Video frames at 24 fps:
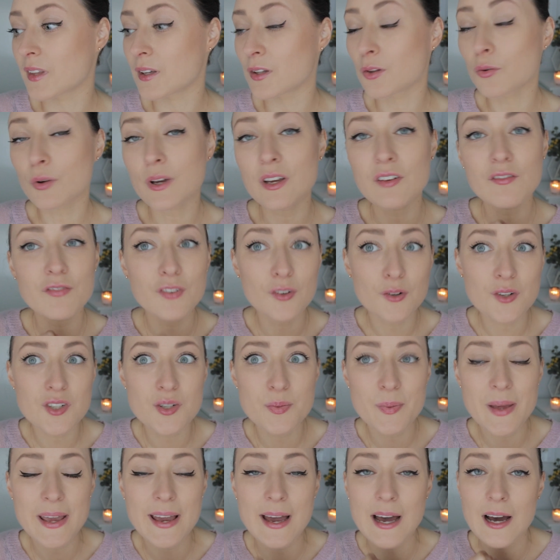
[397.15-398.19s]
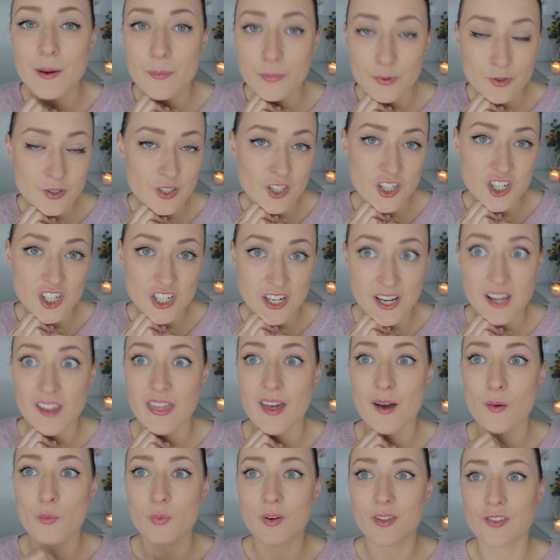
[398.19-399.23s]
looking forward to being able to share
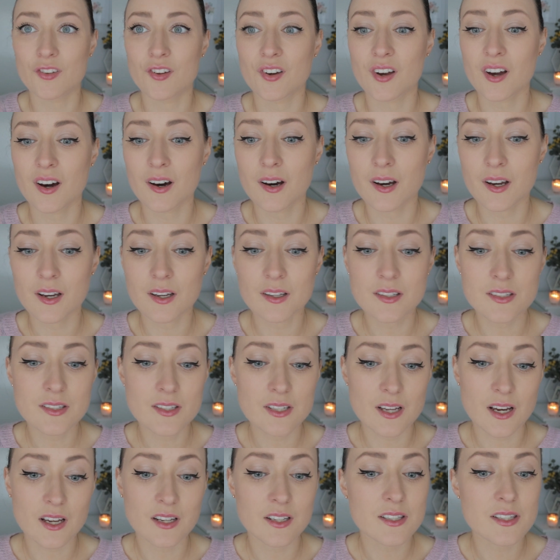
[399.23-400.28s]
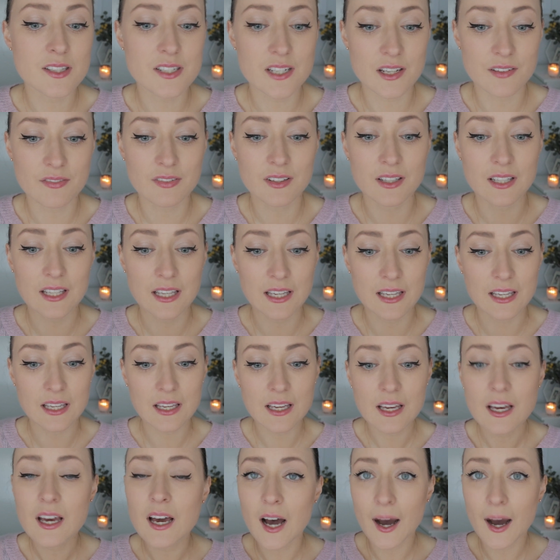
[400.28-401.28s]
that with you guys and it's definitely